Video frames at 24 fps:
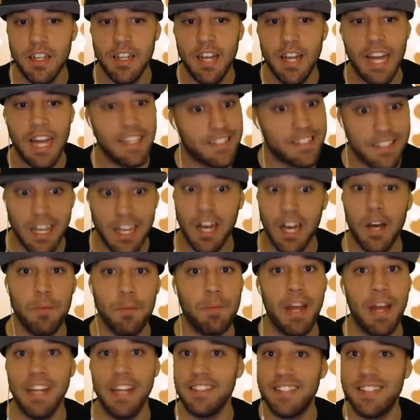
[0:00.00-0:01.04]
has come
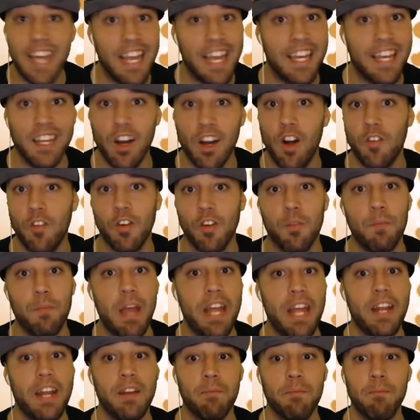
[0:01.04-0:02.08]
and taken over,
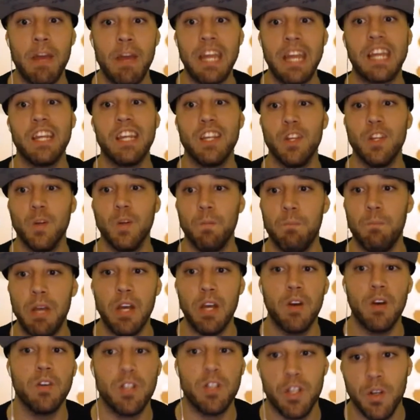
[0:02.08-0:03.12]
making you
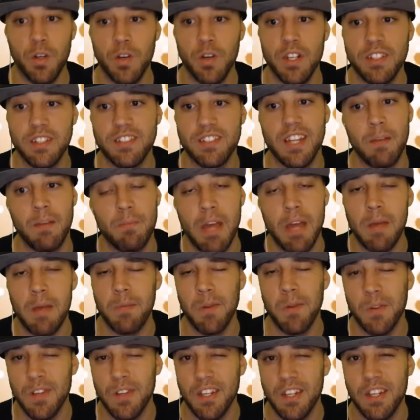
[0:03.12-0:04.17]
build units that maybe
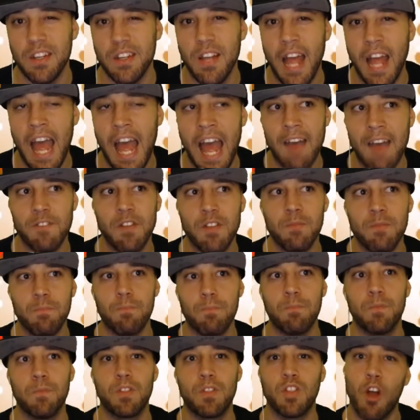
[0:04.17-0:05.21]
you haven't
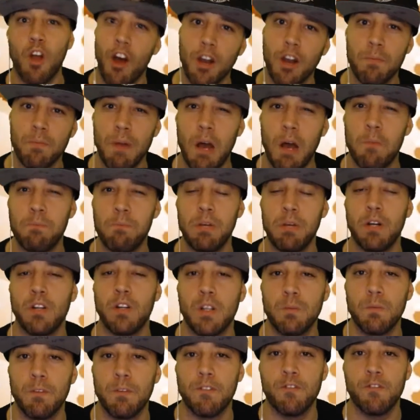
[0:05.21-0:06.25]
thought about
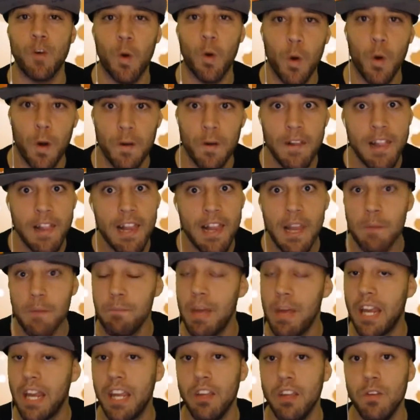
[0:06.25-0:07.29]
building before,
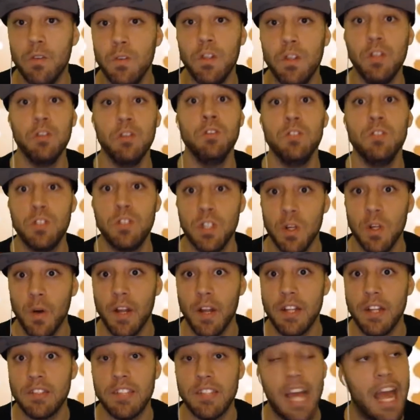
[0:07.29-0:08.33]
making you use
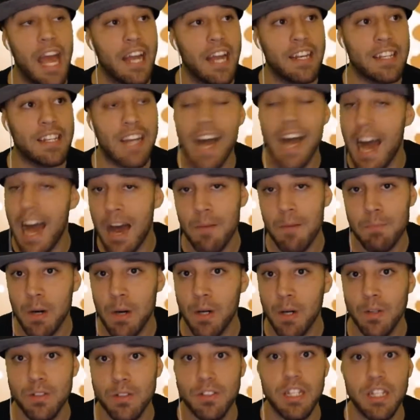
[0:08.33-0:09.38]
units and
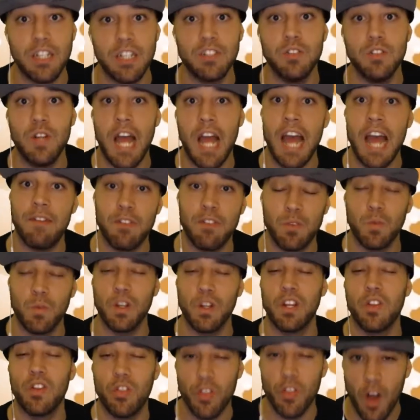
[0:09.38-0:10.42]
combos that you haven't
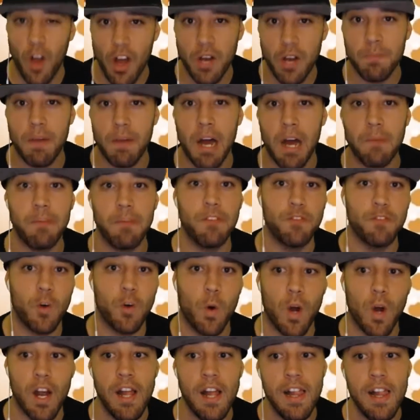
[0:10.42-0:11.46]
really thought about
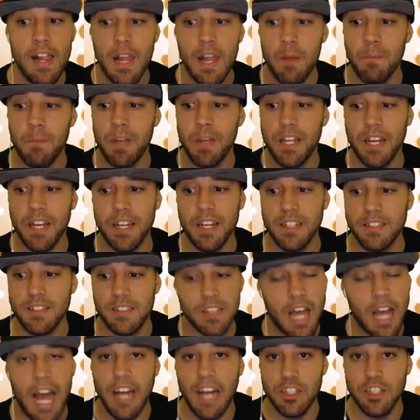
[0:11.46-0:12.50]
before, because
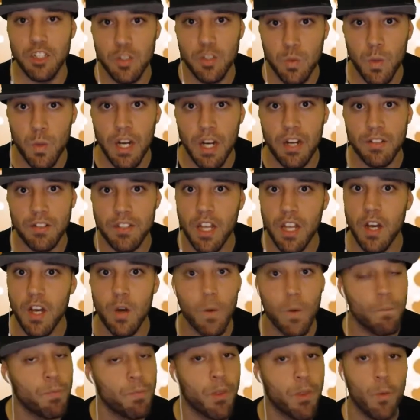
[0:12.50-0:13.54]
as you well
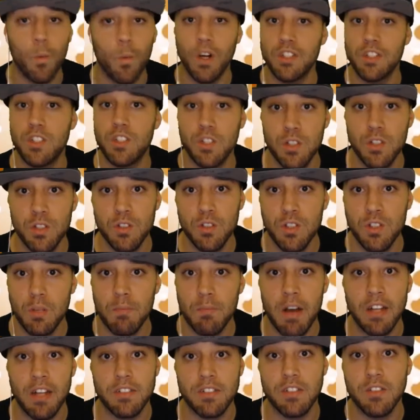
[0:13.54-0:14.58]
know, once you use a
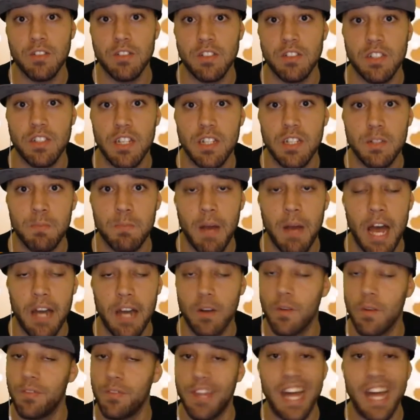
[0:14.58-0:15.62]
monster in siege
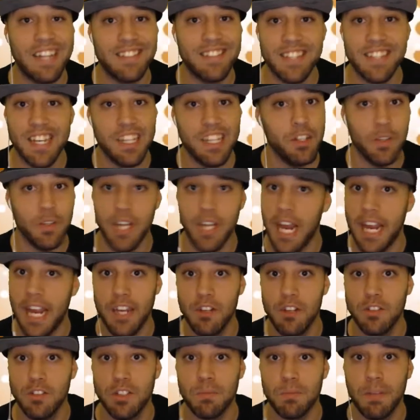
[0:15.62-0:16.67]
battle, that's it, you can't
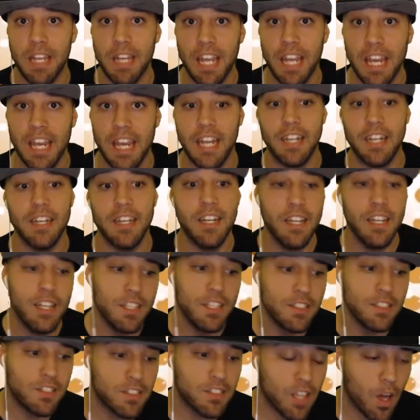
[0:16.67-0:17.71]
use them again.
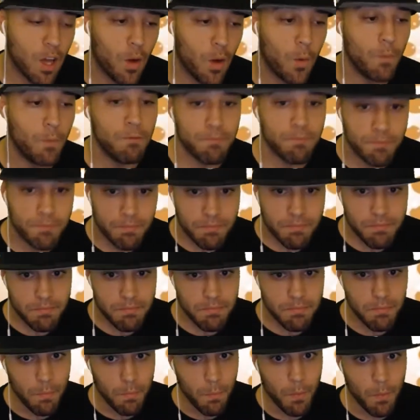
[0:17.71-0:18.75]
So
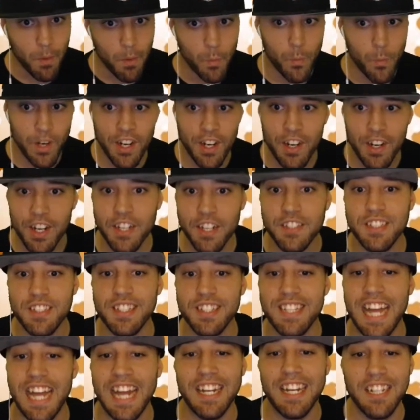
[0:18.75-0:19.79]
we are here
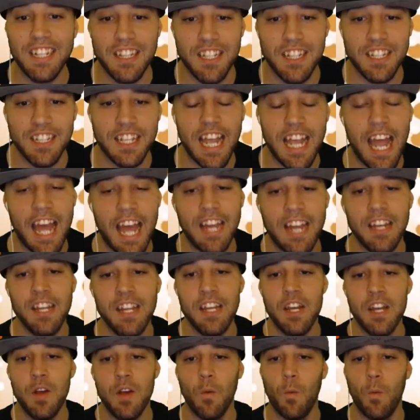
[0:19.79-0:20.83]
today to look at
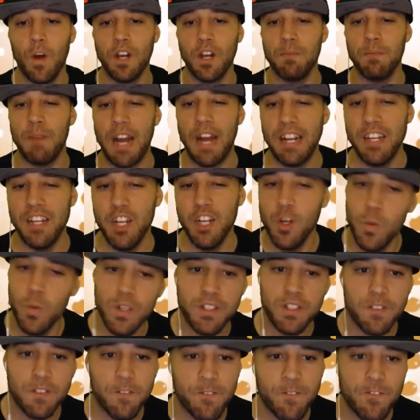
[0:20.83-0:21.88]
one of my
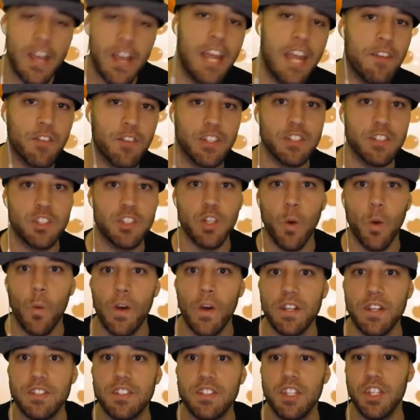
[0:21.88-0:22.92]
newest favorite
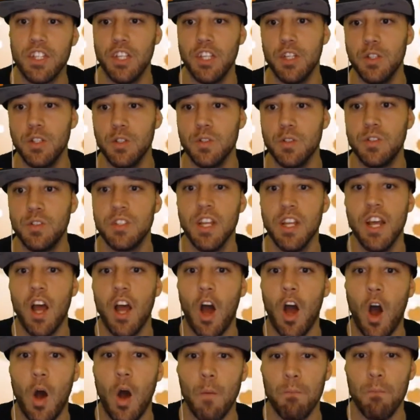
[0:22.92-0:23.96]
toys to use
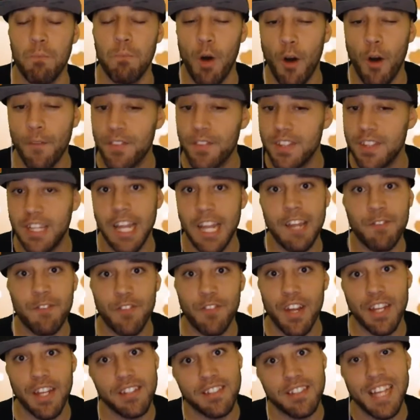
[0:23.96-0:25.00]
on both
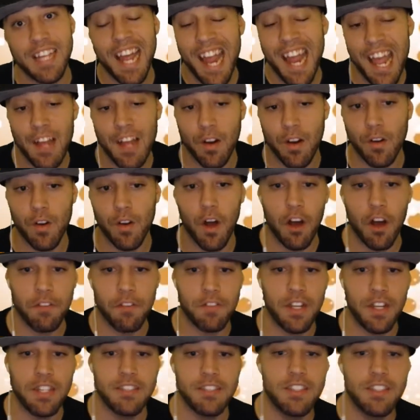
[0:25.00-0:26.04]
defense and on
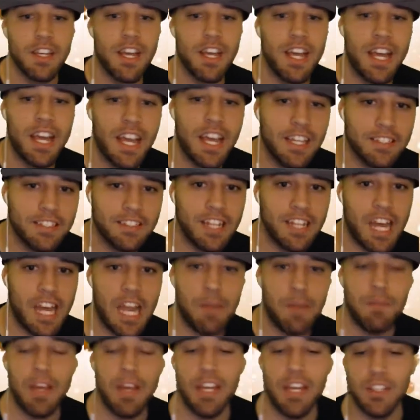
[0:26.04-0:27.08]
offense. His
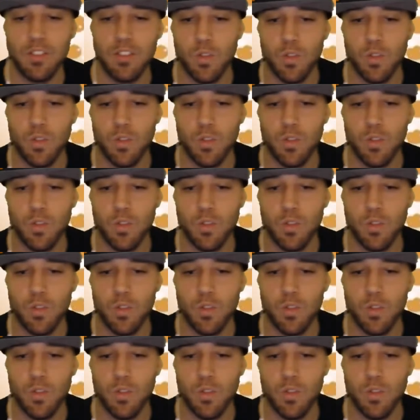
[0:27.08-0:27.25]
name is